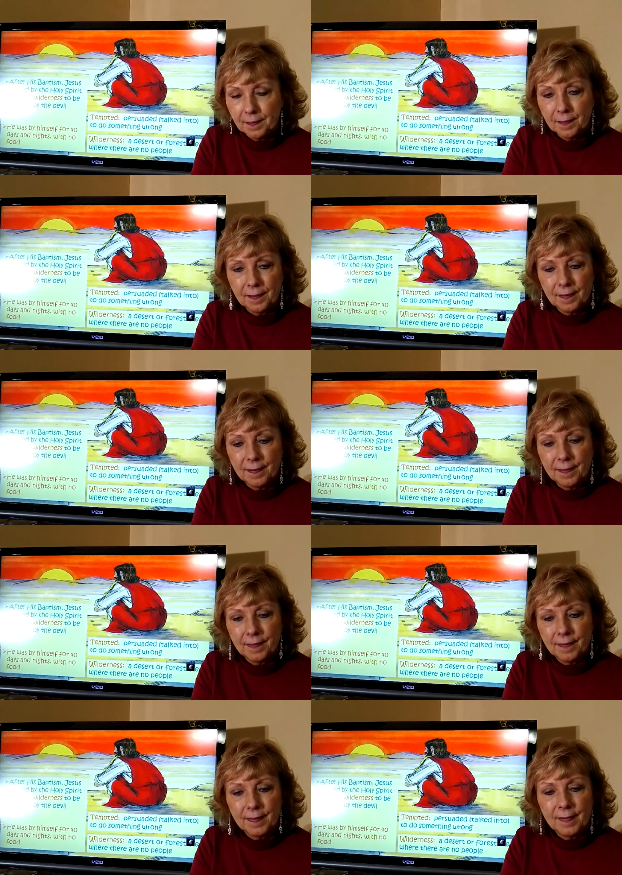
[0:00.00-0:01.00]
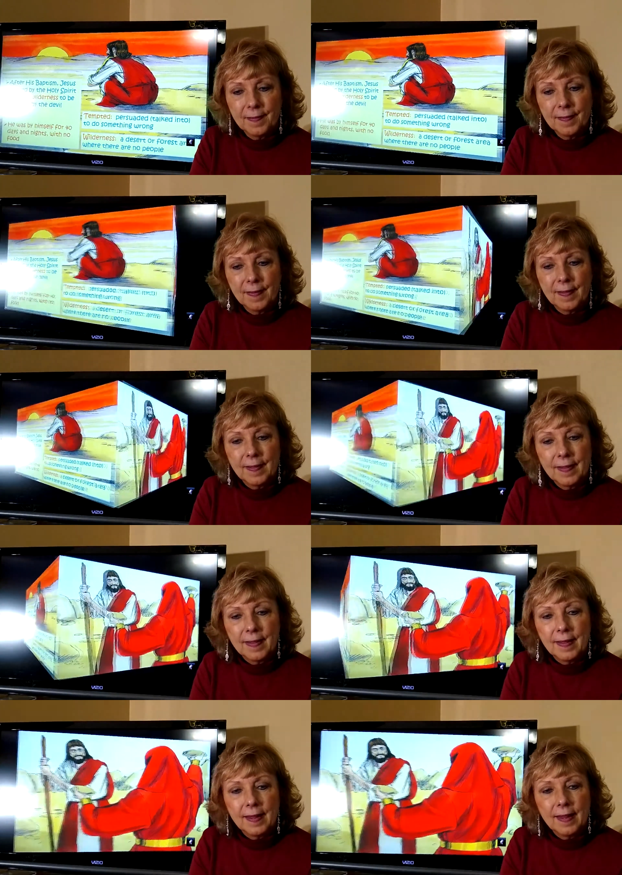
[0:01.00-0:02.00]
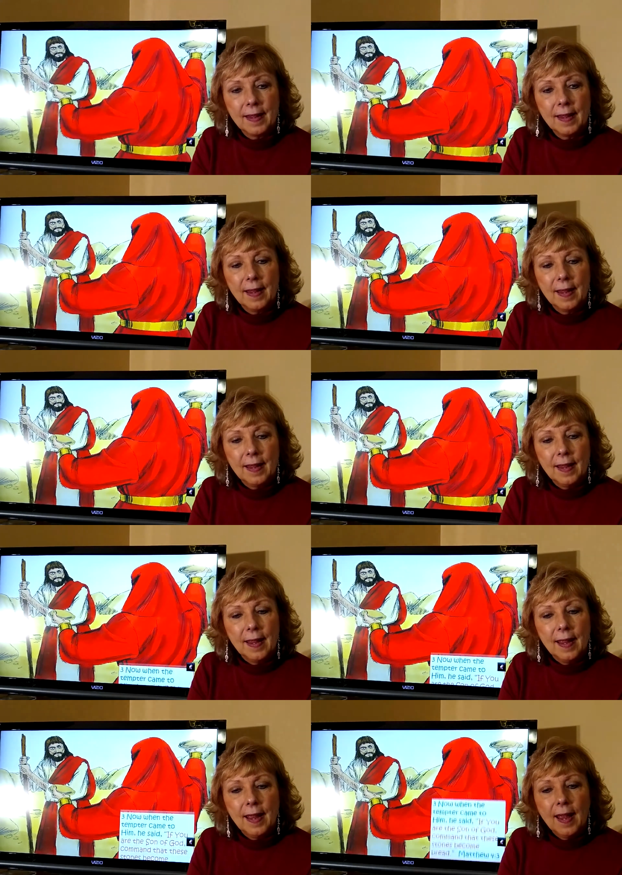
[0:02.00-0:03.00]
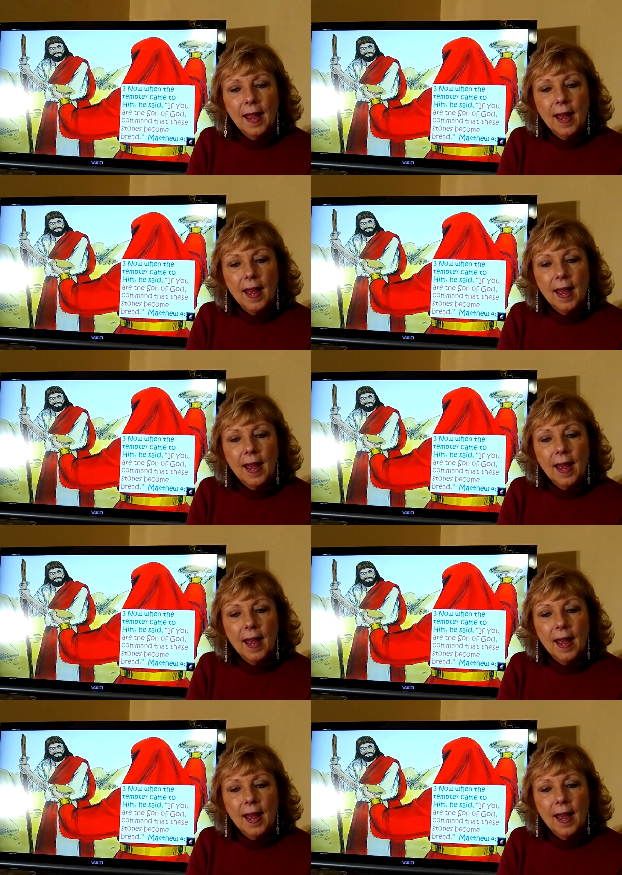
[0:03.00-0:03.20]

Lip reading: Nobody speaks.